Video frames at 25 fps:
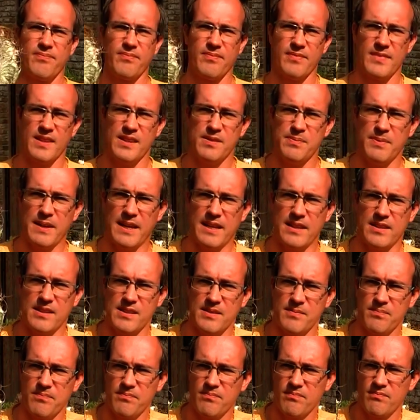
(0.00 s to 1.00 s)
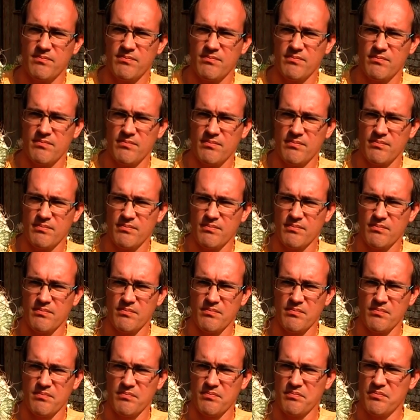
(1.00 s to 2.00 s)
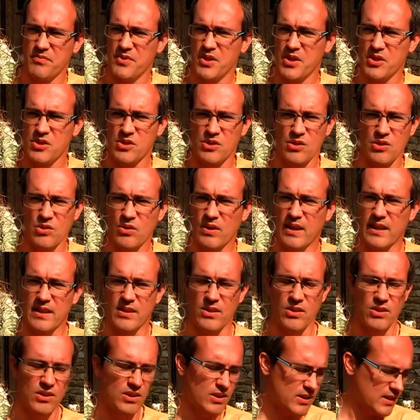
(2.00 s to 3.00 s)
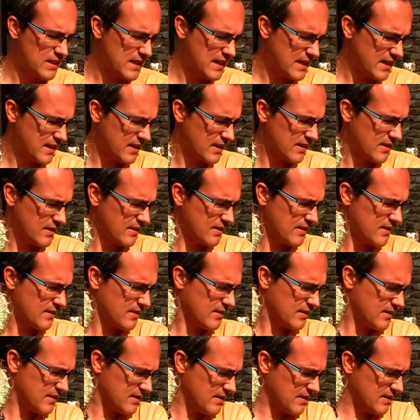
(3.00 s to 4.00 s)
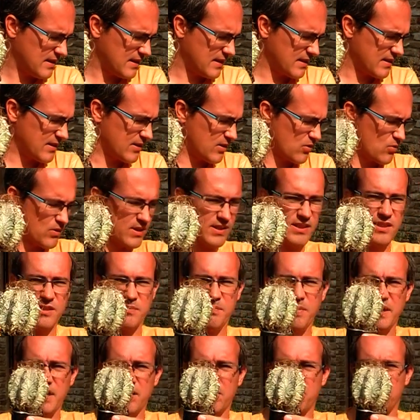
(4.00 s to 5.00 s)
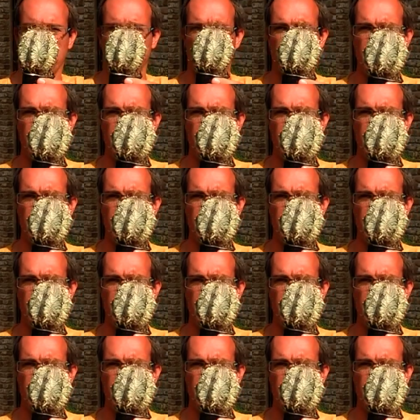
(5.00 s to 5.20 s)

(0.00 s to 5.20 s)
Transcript: This plant doesn't look at all like, like Crassispinum.